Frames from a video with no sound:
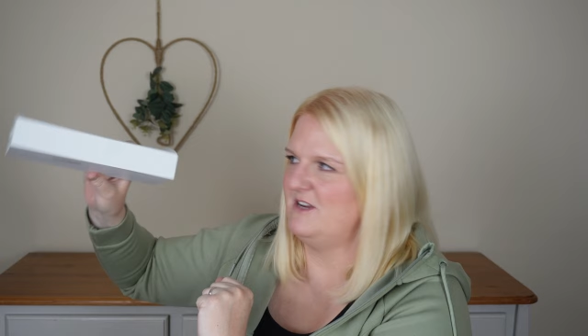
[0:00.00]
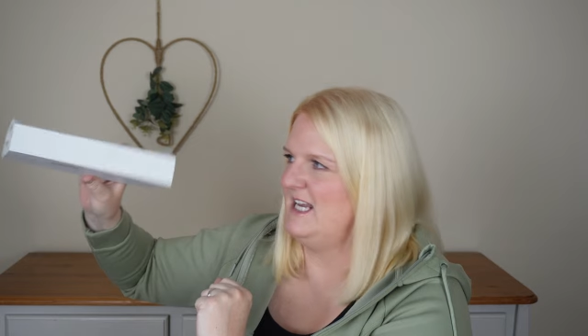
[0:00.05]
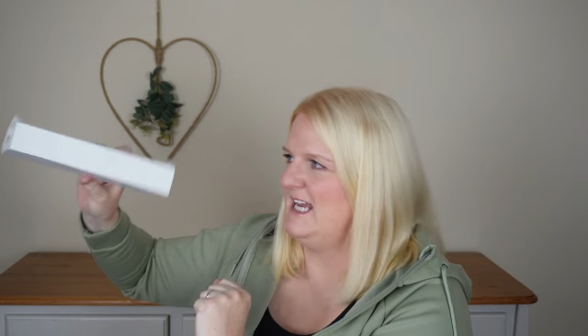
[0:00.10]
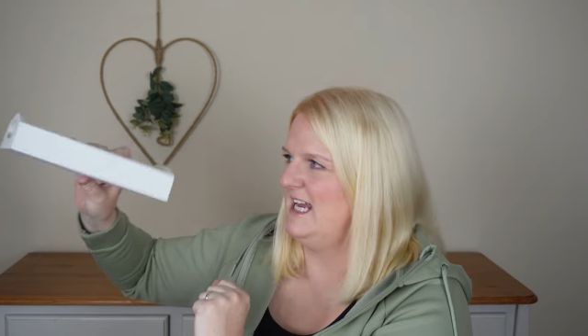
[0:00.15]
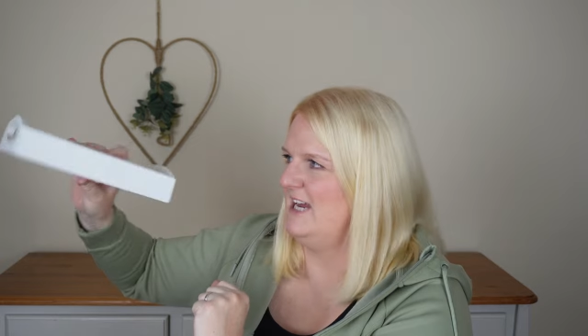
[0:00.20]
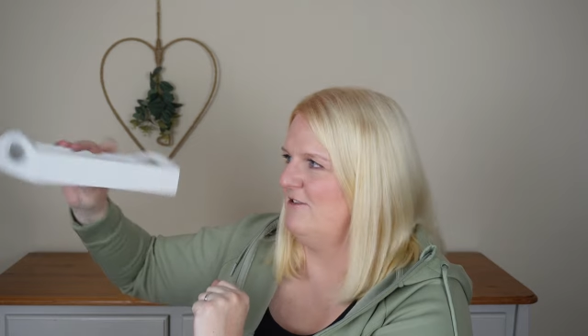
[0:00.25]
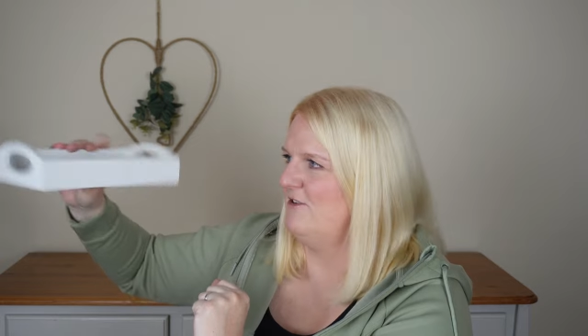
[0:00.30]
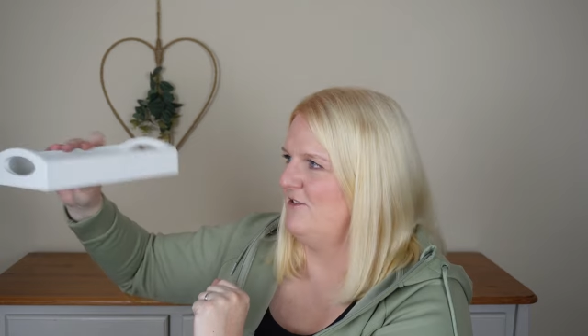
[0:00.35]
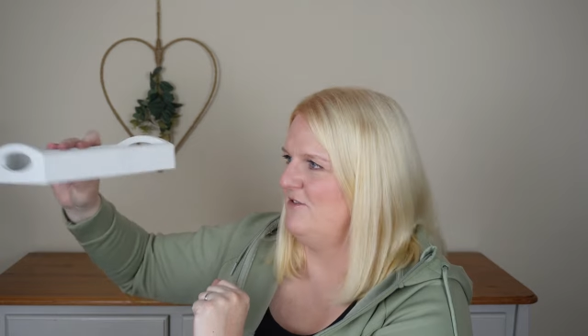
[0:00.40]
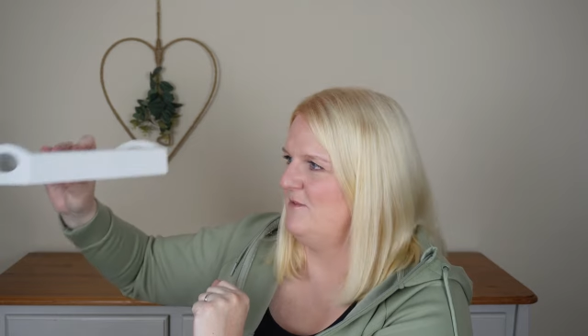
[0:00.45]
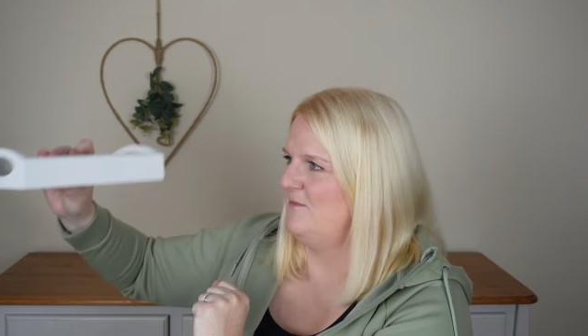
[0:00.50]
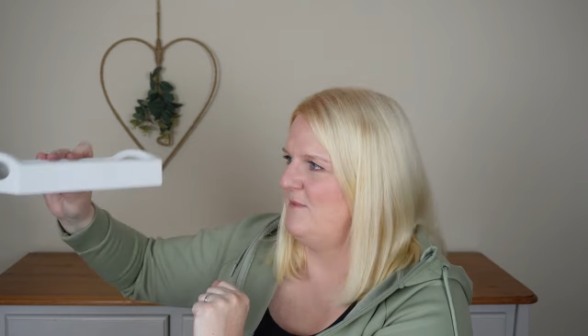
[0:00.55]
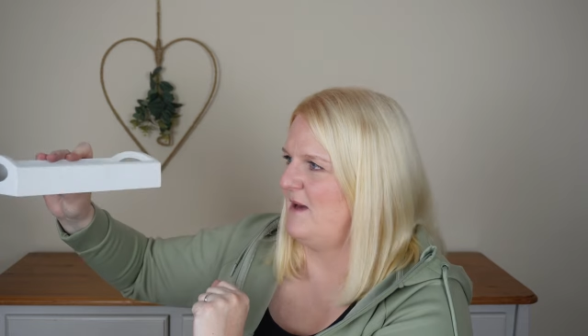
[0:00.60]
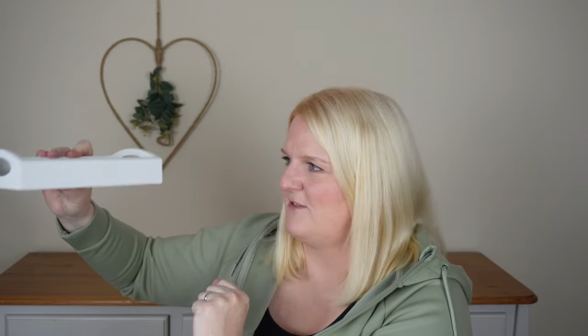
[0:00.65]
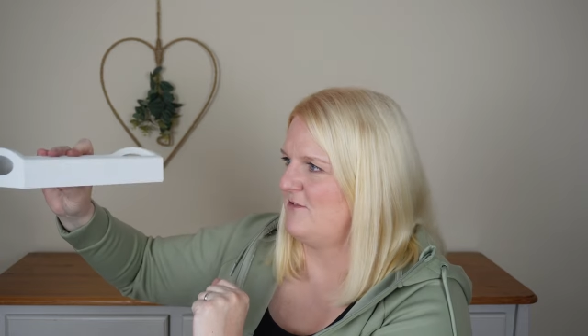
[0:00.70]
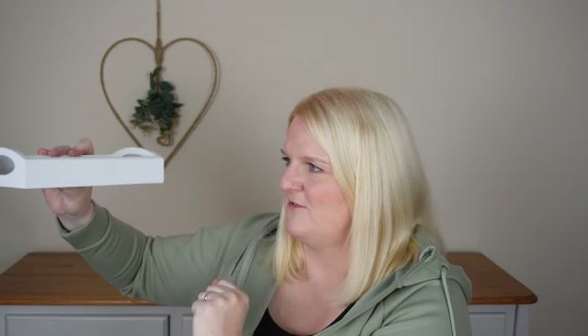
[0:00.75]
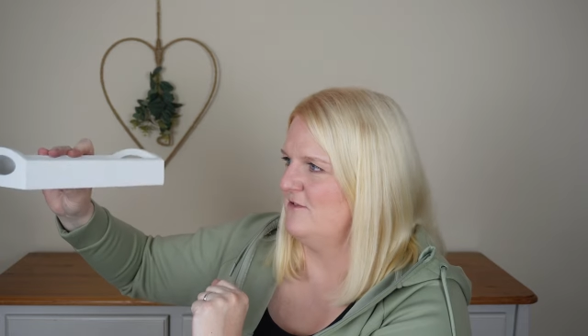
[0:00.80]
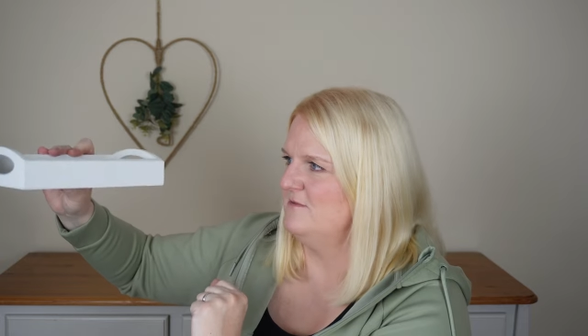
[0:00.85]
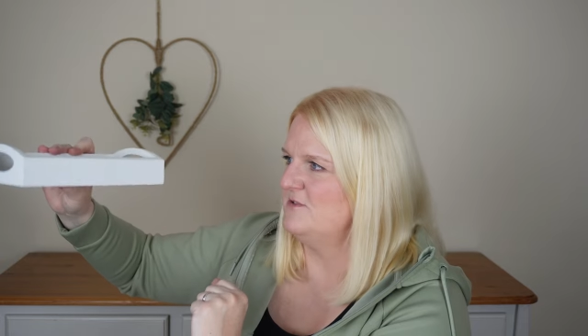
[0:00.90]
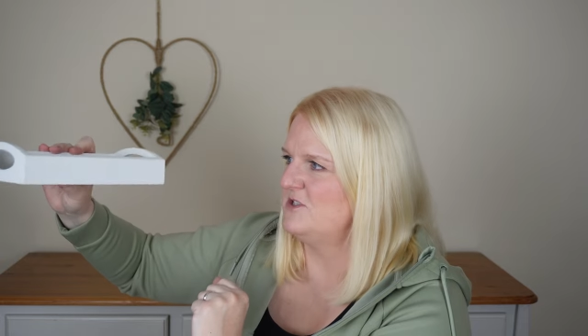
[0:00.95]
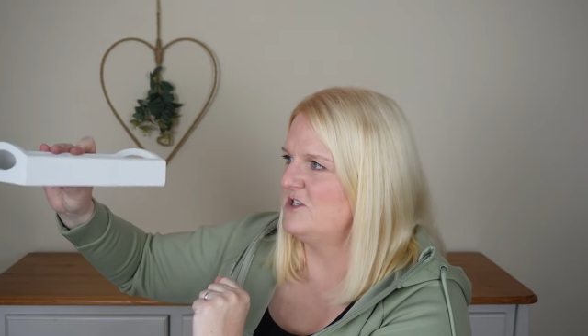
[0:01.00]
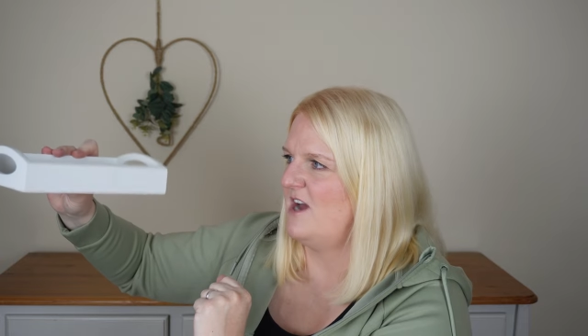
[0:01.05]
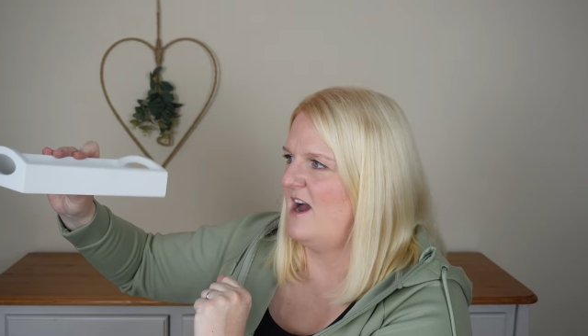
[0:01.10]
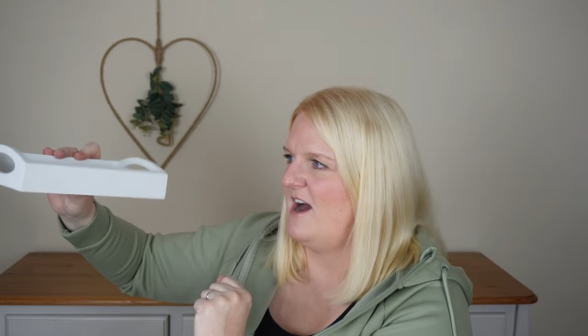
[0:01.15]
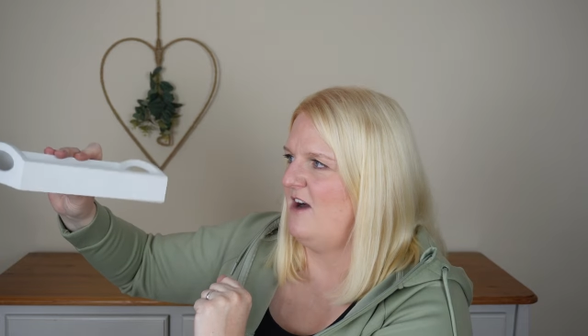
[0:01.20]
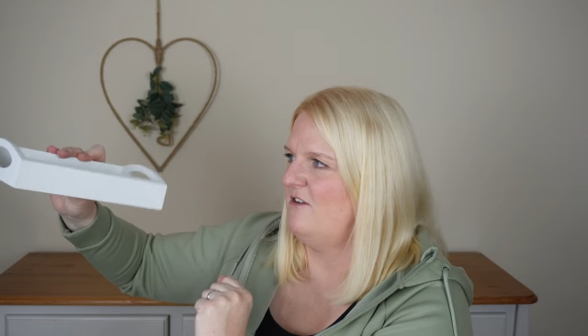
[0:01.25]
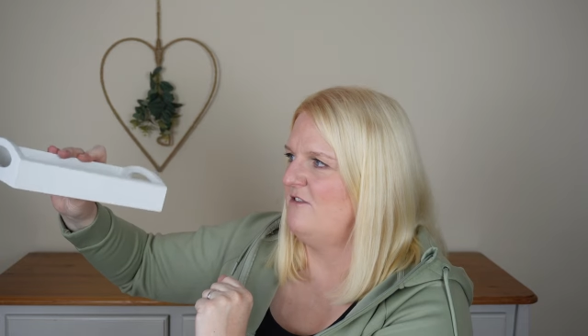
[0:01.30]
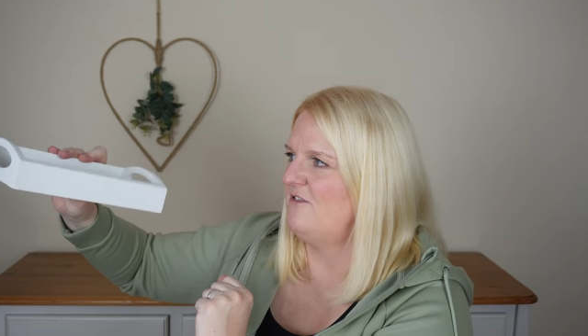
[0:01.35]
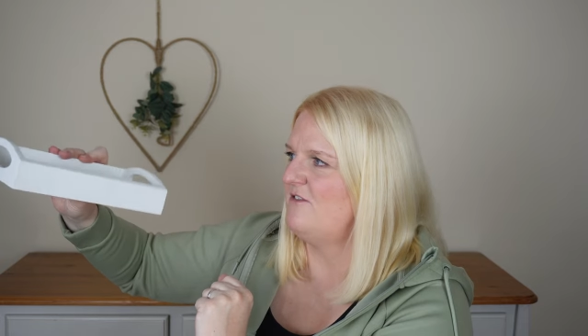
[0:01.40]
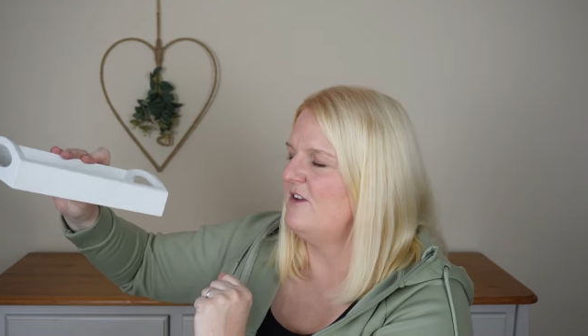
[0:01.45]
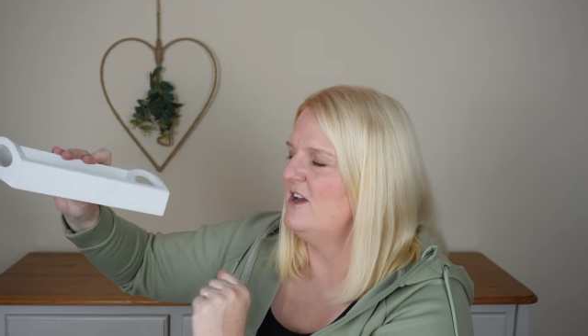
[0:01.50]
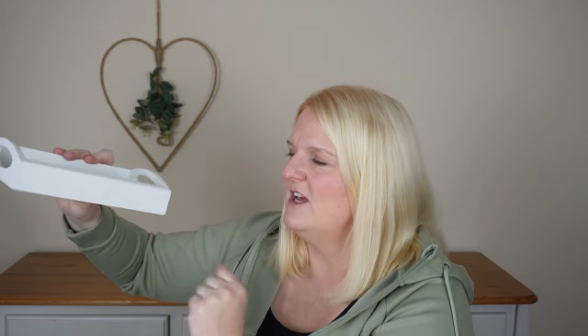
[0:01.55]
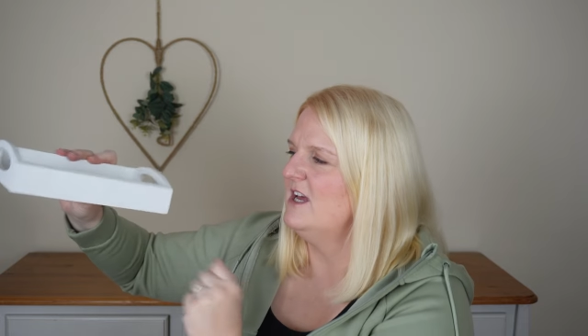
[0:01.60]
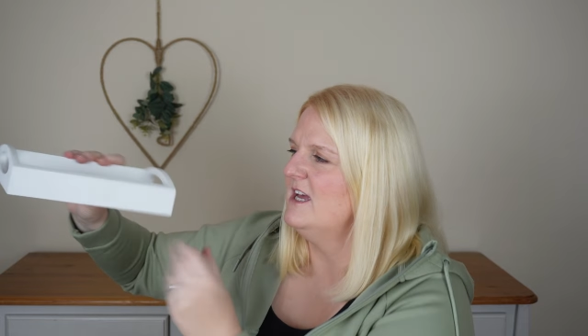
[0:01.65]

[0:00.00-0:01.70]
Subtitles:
in here on the bathroom shelf.